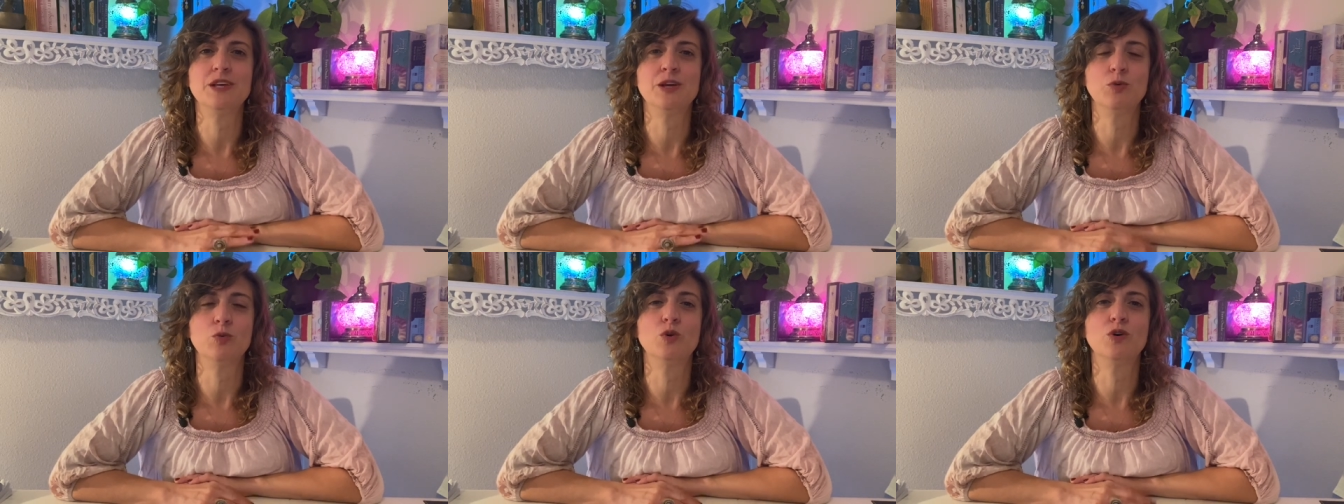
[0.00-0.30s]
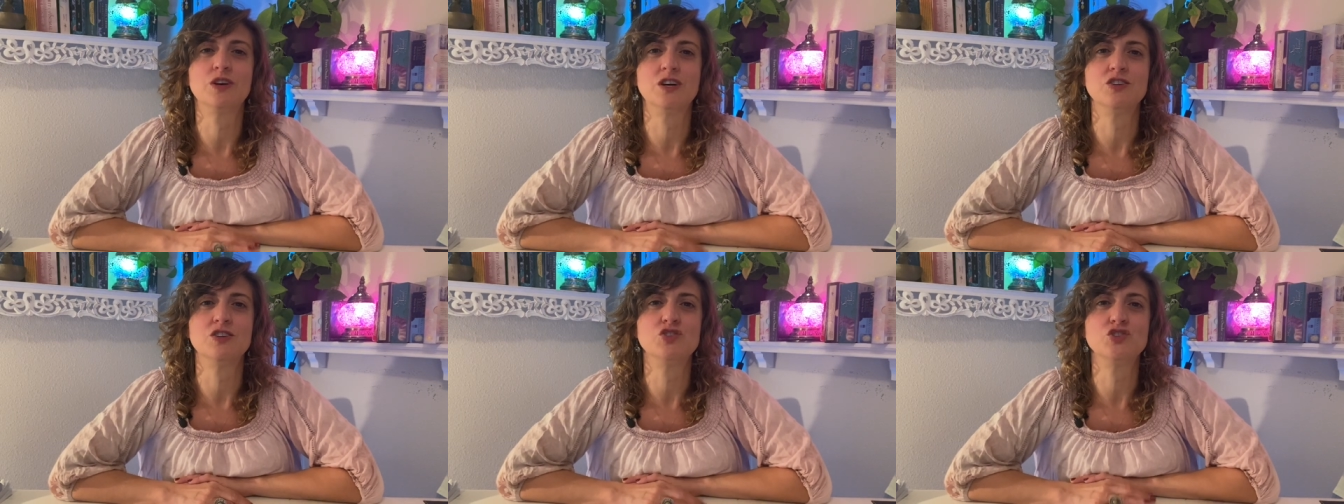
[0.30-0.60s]
it will
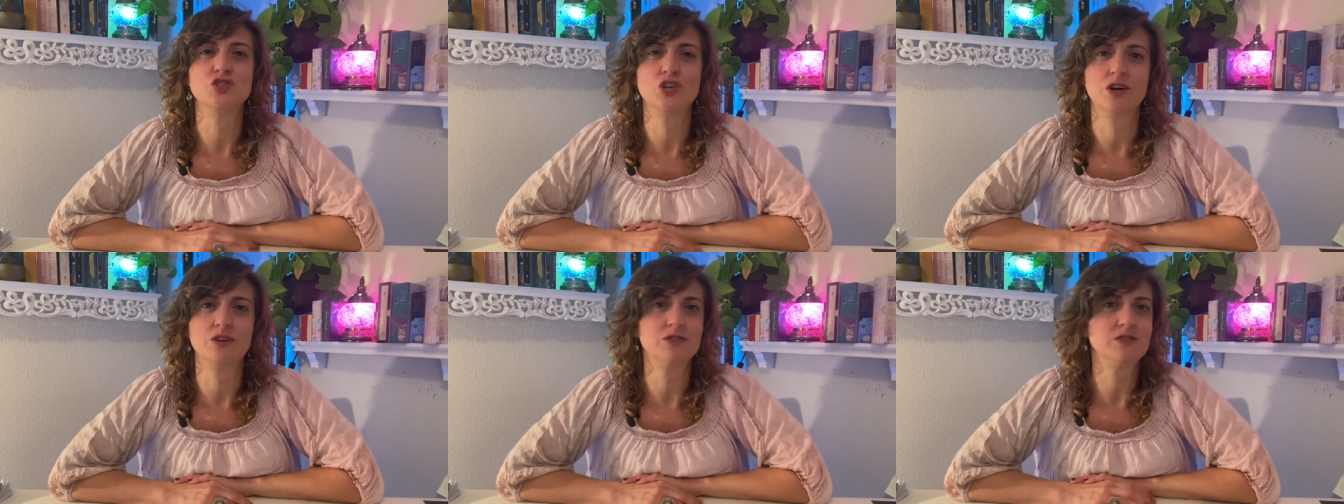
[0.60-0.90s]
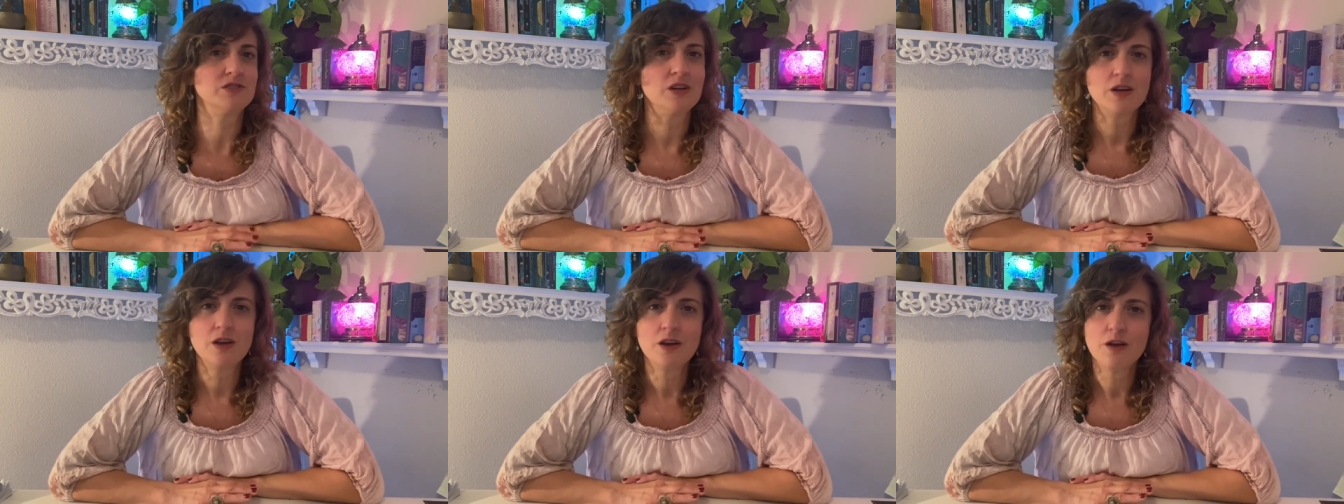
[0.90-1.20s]

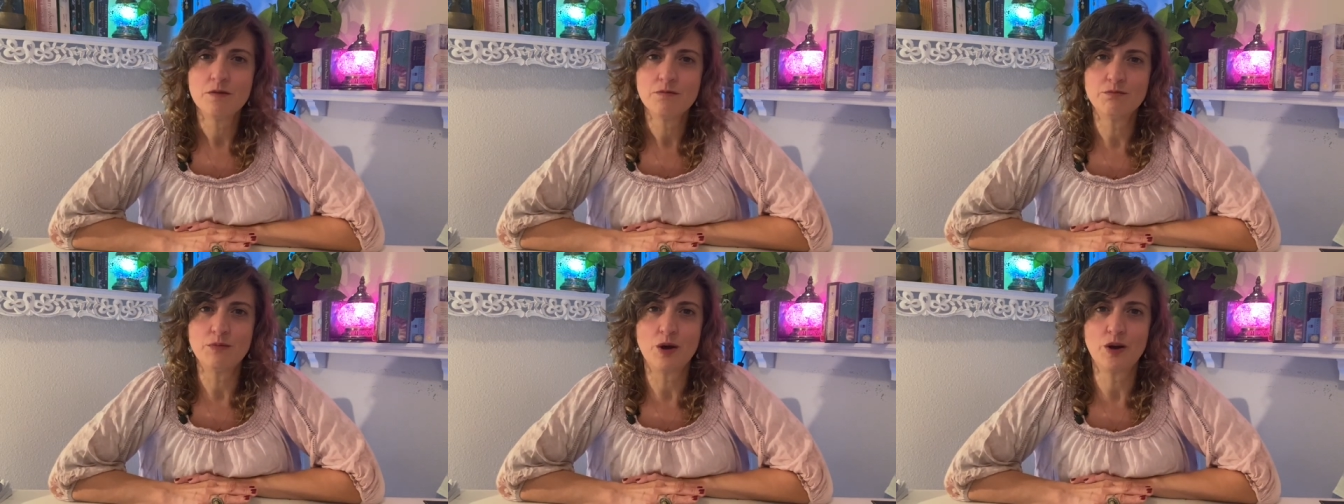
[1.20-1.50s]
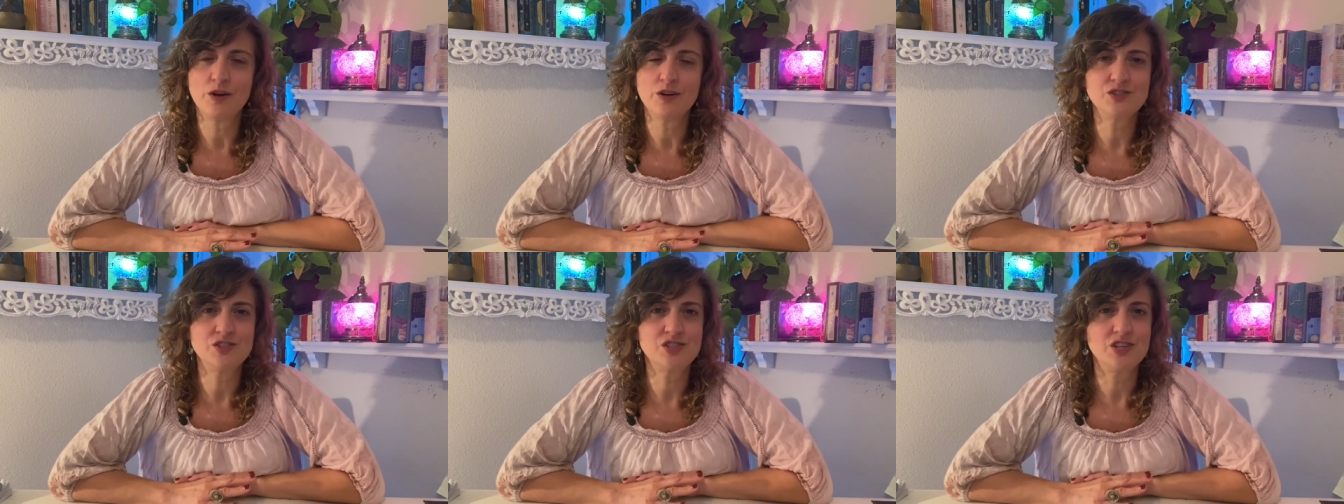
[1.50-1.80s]
conjunct
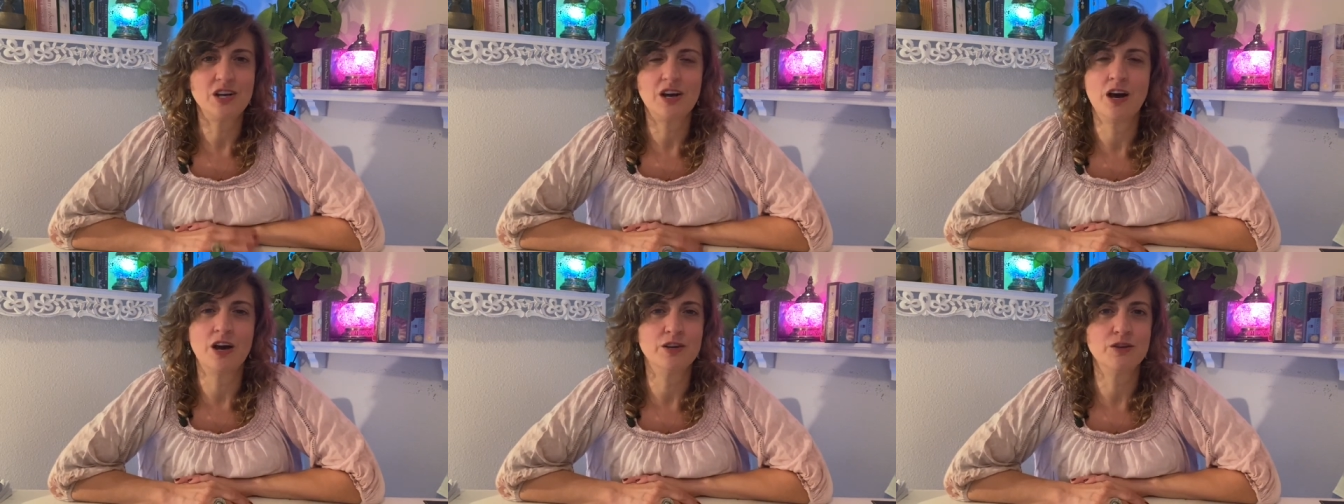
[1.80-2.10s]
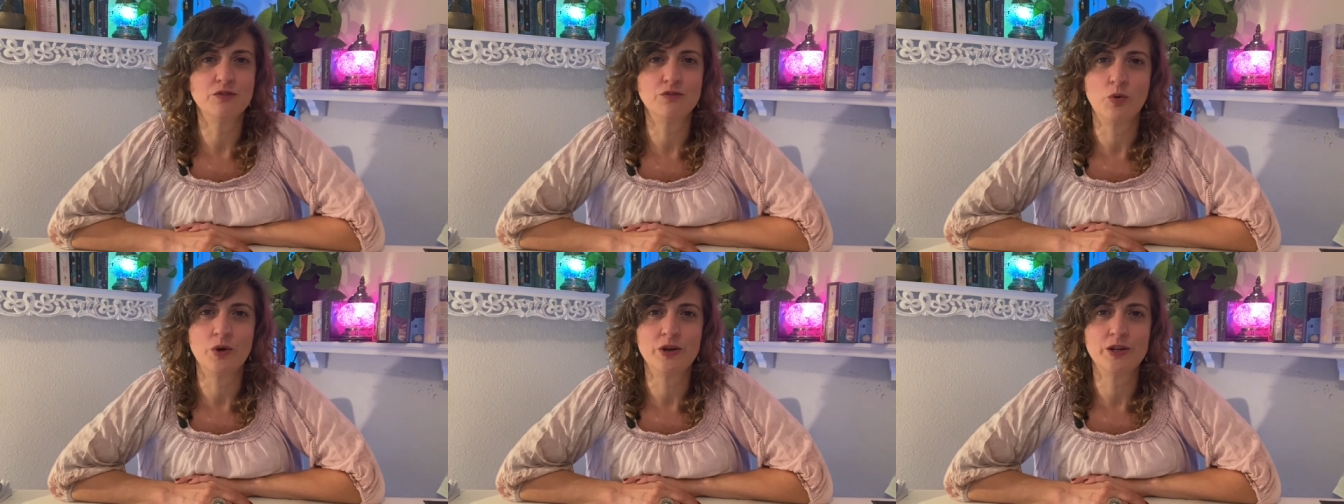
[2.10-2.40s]
Mars,
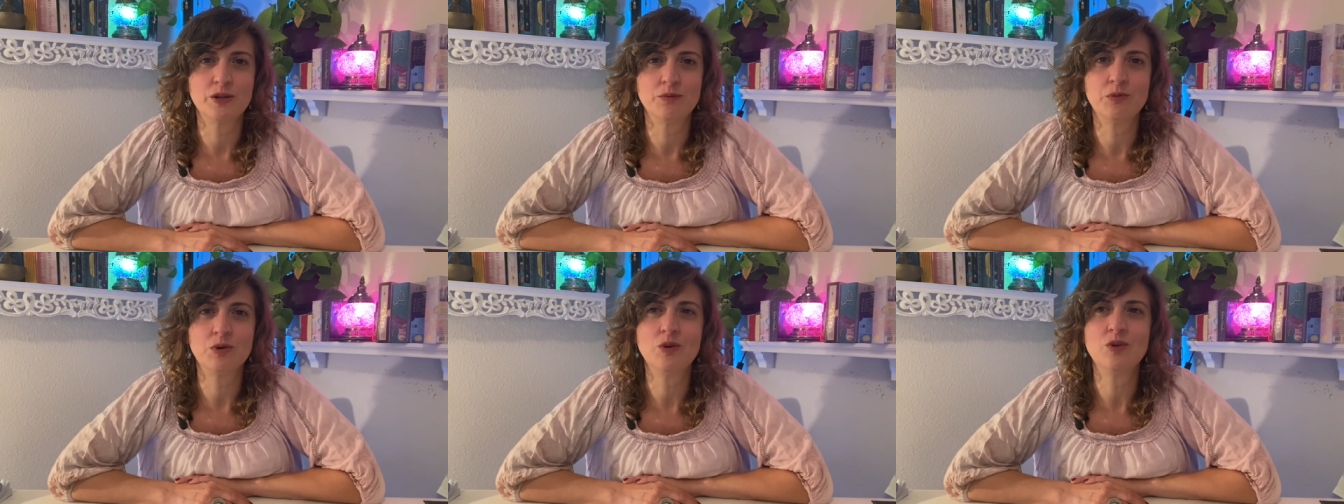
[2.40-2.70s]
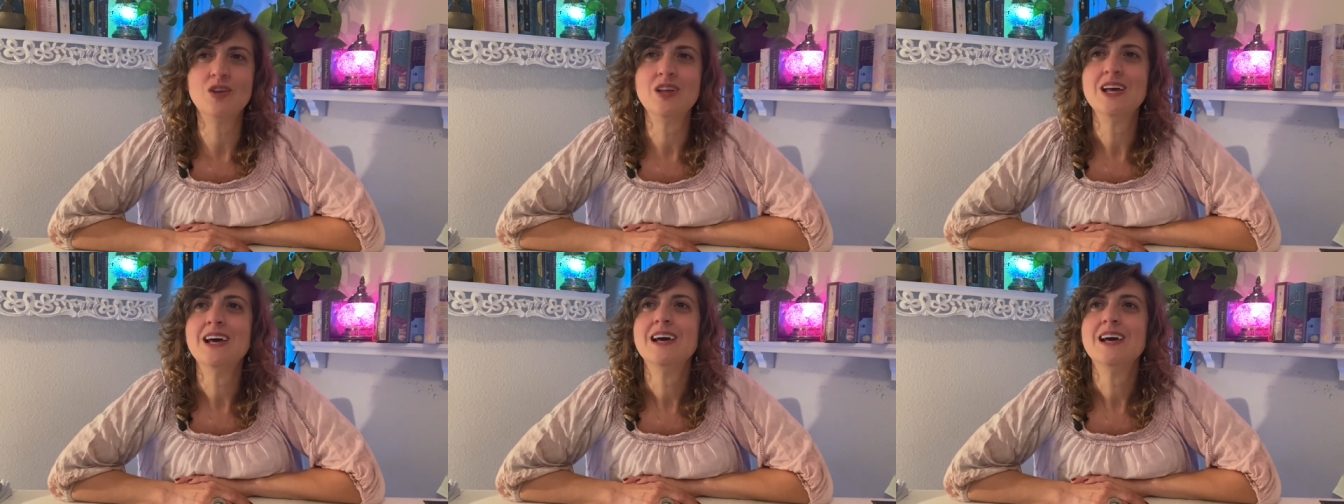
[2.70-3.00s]

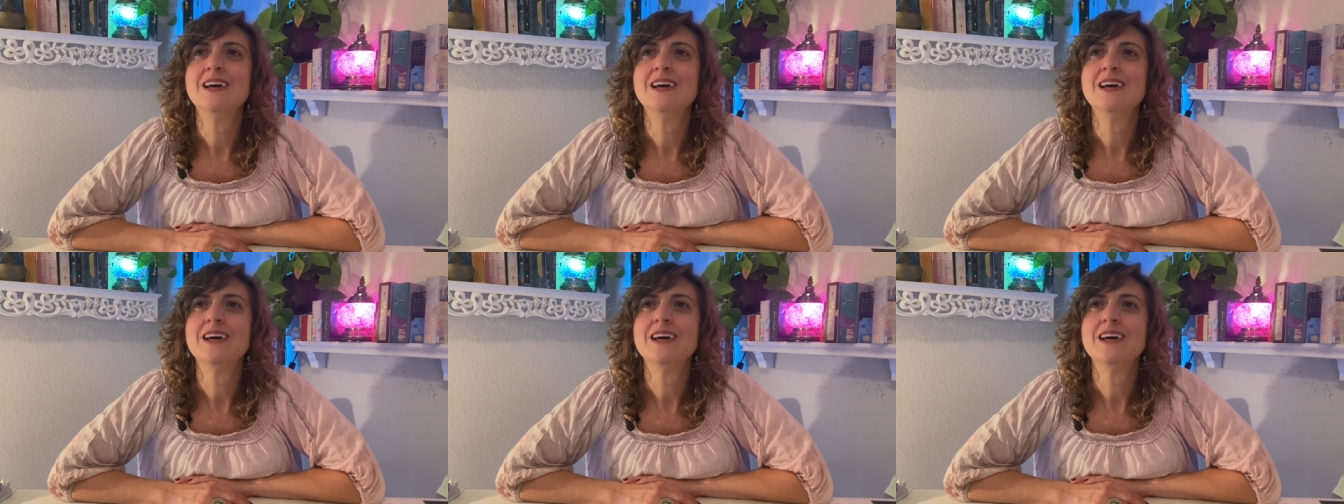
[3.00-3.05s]
unavoidable.